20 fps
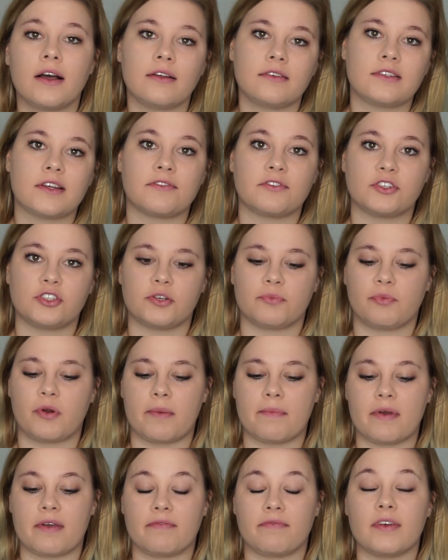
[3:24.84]
definitely should
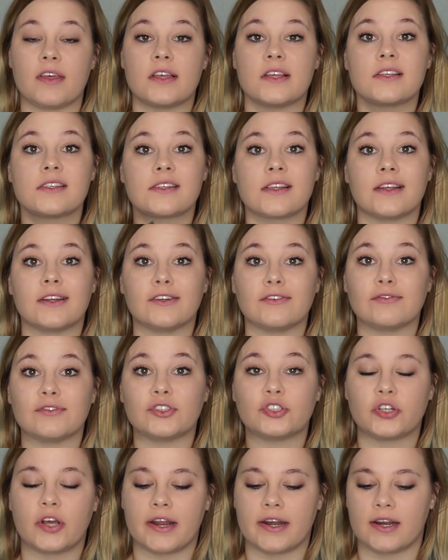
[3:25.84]
prep my face and
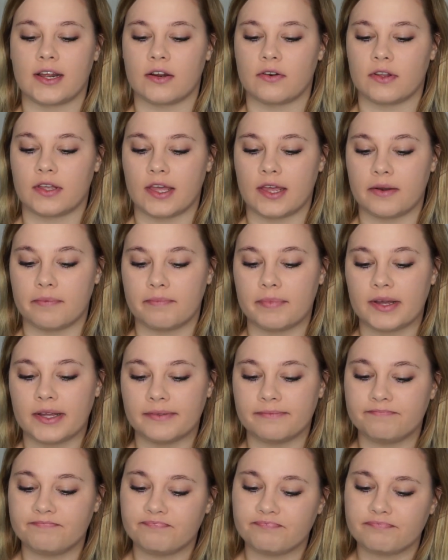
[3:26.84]
try it out again.
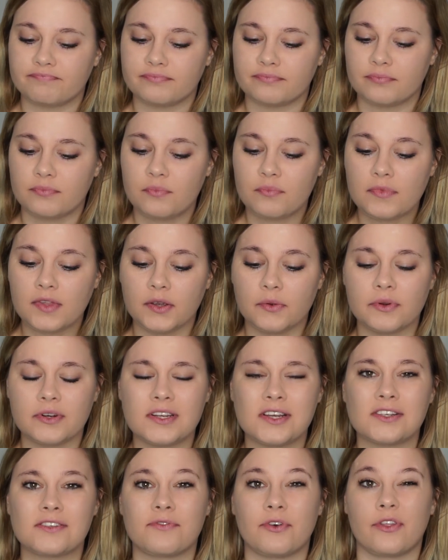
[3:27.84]
But it
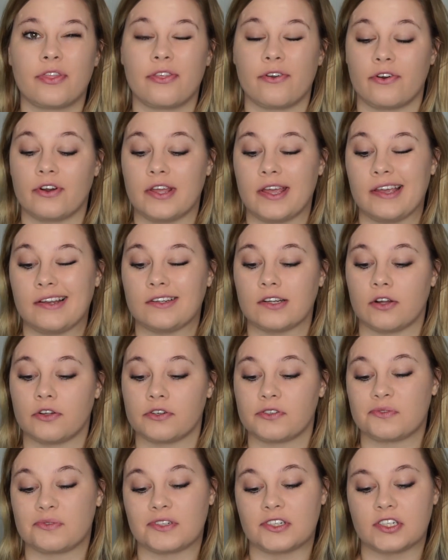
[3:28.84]
retails for
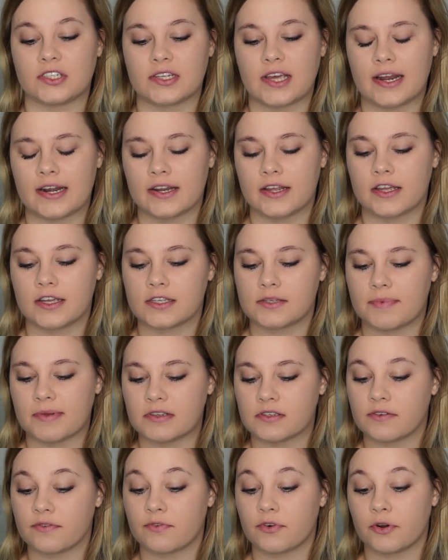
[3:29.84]
$38, which is kind of
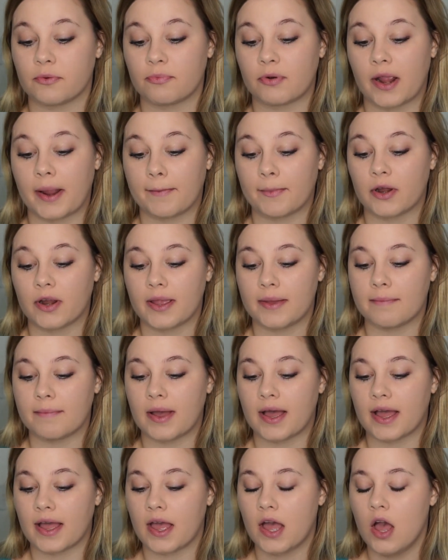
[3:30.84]
expensive for a primer in
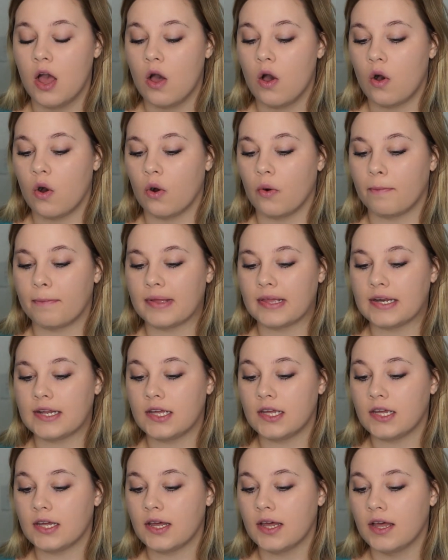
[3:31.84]
my
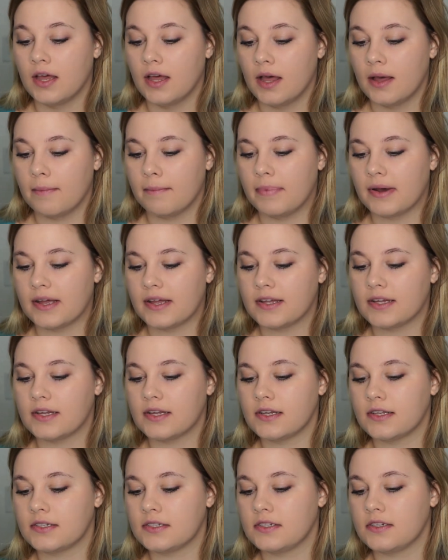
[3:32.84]
opinion. But
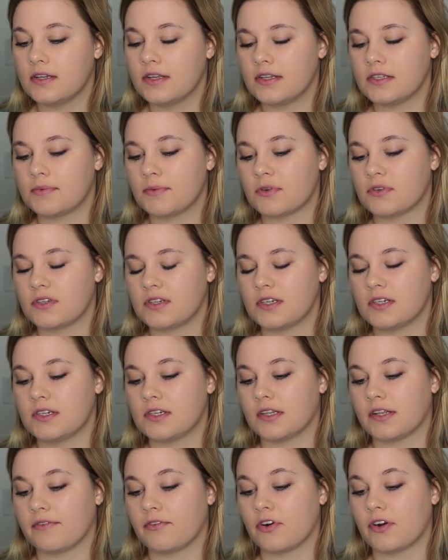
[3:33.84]
it's supposed to
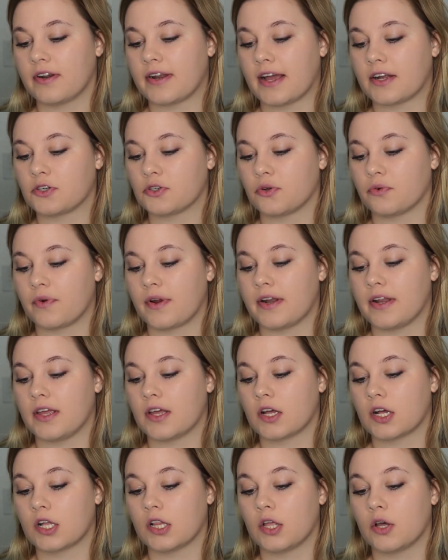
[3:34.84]
deliver a natural
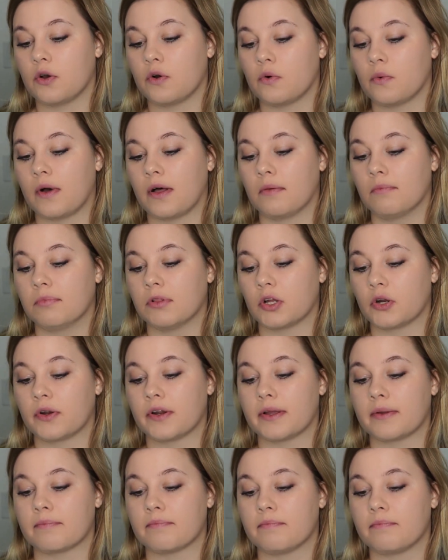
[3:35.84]
radiant glow while
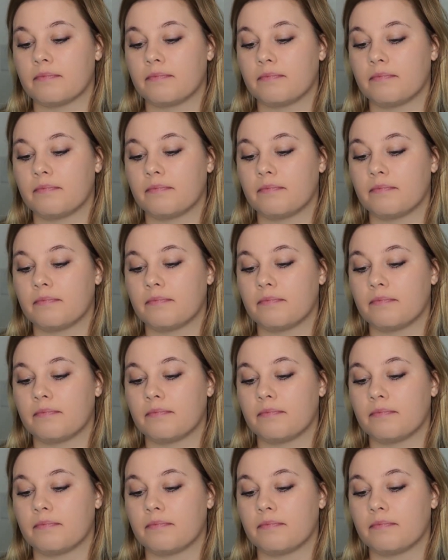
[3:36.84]
blurring